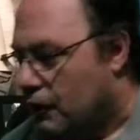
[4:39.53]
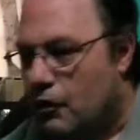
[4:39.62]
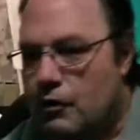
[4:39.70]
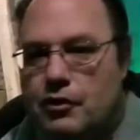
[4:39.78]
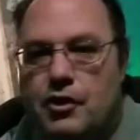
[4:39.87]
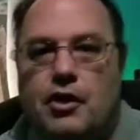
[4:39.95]

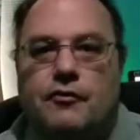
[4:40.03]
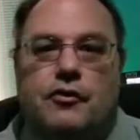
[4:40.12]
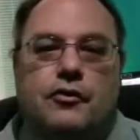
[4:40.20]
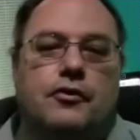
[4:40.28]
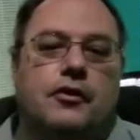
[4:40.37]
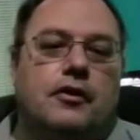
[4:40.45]
aren't
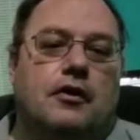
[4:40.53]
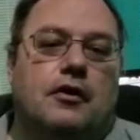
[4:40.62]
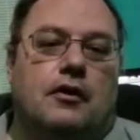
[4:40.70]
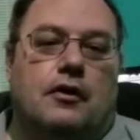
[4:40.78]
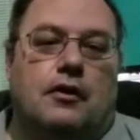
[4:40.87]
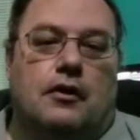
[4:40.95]
covered
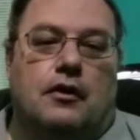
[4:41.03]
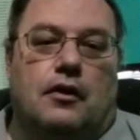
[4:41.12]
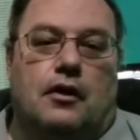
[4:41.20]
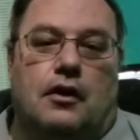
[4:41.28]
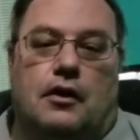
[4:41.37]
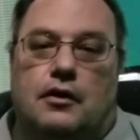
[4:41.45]

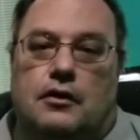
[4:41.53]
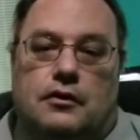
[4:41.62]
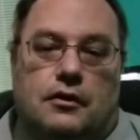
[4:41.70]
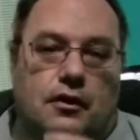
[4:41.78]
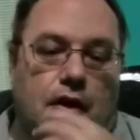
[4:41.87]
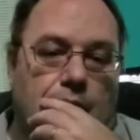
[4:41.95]
uh,
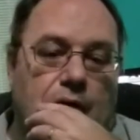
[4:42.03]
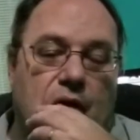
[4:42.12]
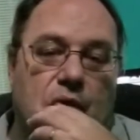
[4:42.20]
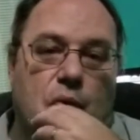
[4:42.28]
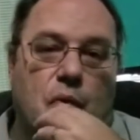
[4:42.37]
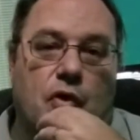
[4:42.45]

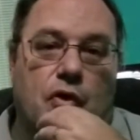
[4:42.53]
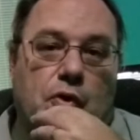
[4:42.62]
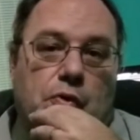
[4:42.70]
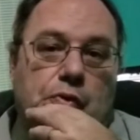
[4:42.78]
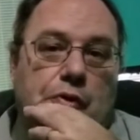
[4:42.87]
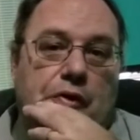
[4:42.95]
around the
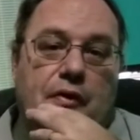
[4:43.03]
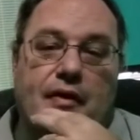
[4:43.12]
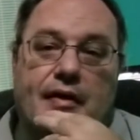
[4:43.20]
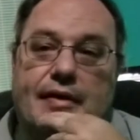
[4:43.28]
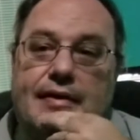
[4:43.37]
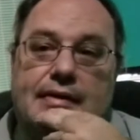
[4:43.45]
world,
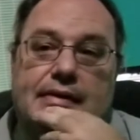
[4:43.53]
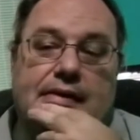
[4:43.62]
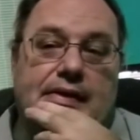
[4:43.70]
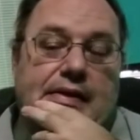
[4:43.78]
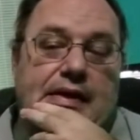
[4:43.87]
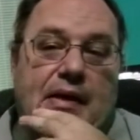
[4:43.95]

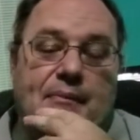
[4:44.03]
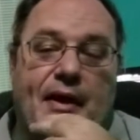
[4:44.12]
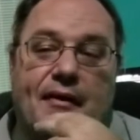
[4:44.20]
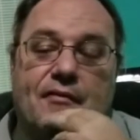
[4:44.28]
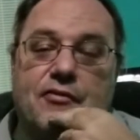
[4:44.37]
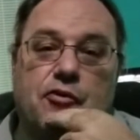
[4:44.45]
I'm
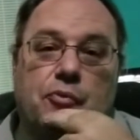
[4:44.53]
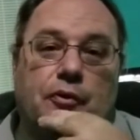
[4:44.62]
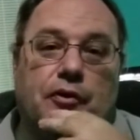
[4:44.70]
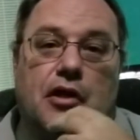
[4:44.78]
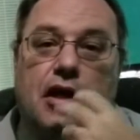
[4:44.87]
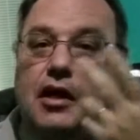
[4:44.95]
having to
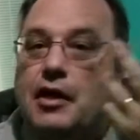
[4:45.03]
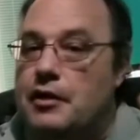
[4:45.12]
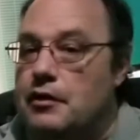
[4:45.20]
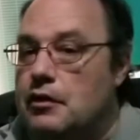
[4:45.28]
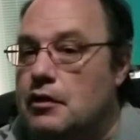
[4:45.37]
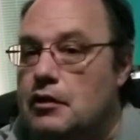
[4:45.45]

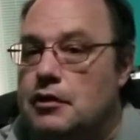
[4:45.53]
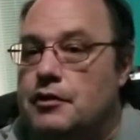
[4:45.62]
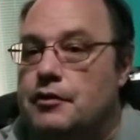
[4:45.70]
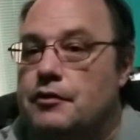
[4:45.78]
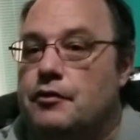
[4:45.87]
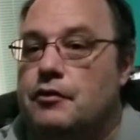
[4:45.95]
rely
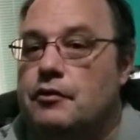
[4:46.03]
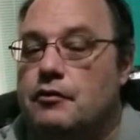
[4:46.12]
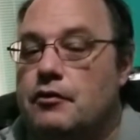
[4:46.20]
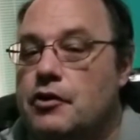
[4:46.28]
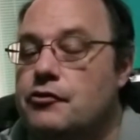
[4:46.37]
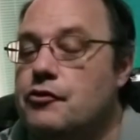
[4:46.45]
on
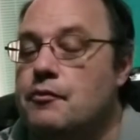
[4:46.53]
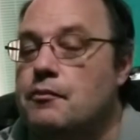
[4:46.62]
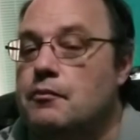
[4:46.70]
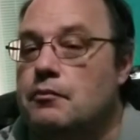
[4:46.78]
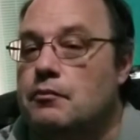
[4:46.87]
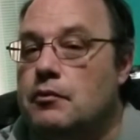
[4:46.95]

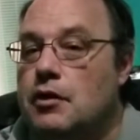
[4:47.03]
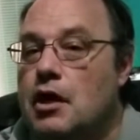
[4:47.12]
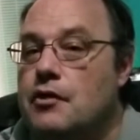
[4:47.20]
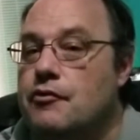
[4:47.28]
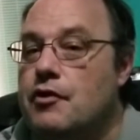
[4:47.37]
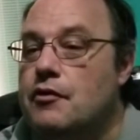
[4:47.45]
custom
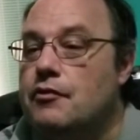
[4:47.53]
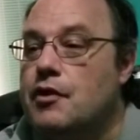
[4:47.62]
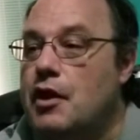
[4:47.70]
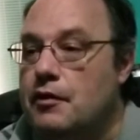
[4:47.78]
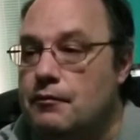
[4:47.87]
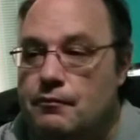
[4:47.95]
content
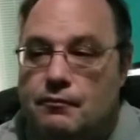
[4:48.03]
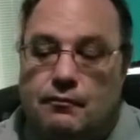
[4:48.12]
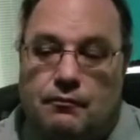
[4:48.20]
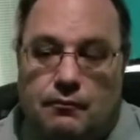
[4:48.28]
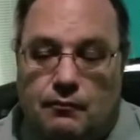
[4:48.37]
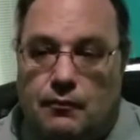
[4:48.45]
that
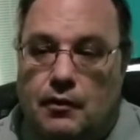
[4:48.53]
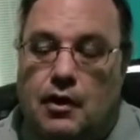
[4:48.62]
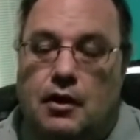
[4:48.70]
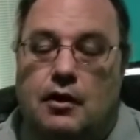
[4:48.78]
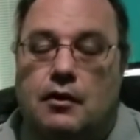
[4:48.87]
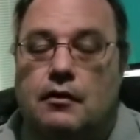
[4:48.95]

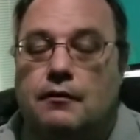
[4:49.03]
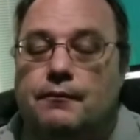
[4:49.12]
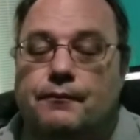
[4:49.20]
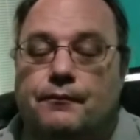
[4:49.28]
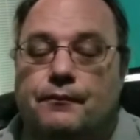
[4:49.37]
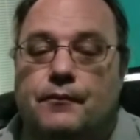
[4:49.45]
uh,
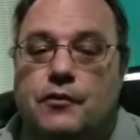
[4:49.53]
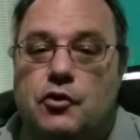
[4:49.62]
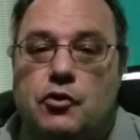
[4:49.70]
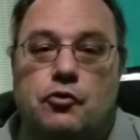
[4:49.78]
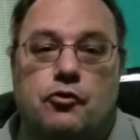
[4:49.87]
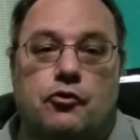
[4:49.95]

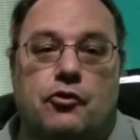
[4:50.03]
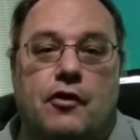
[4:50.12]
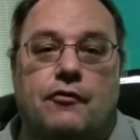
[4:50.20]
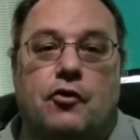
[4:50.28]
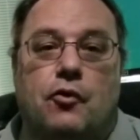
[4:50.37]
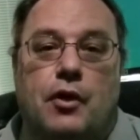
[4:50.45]
users
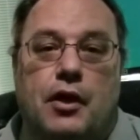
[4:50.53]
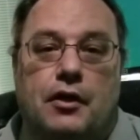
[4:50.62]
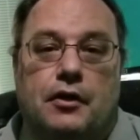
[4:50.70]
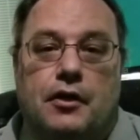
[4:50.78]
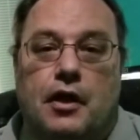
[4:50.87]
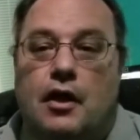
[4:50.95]
have
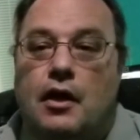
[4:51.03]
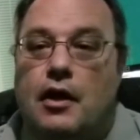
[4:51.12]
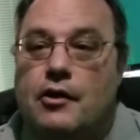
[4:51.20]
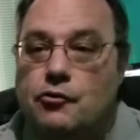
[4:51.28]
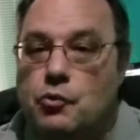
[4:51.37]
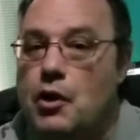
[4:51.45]
created,
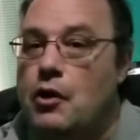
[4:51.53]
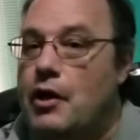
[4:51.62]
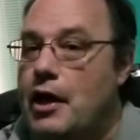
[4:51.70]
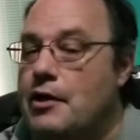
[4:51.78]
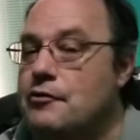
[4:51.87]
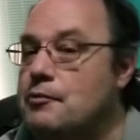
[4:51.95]
as well
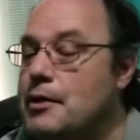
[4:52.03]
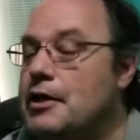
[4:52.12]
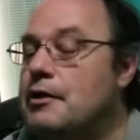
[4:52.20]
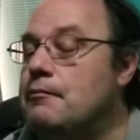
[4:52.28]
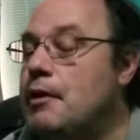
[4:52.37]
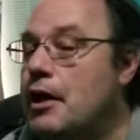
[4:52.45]
as
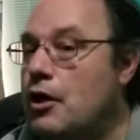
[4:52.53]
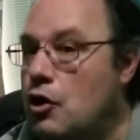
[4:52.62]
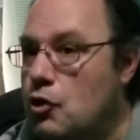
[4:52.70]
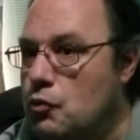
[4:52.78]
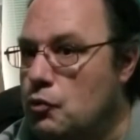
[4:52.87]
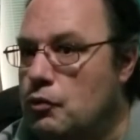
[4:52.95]
making my
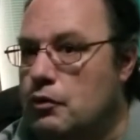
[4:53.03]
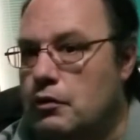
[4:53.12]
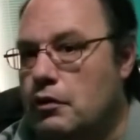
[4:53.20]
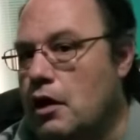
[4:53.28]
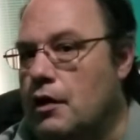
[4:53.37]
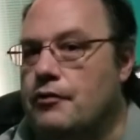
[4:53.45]
own
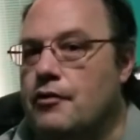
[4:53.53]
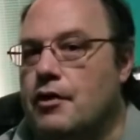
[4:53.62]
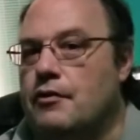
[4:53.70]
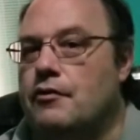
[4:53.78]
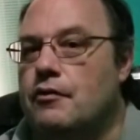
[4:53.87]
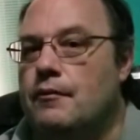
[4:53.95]
content.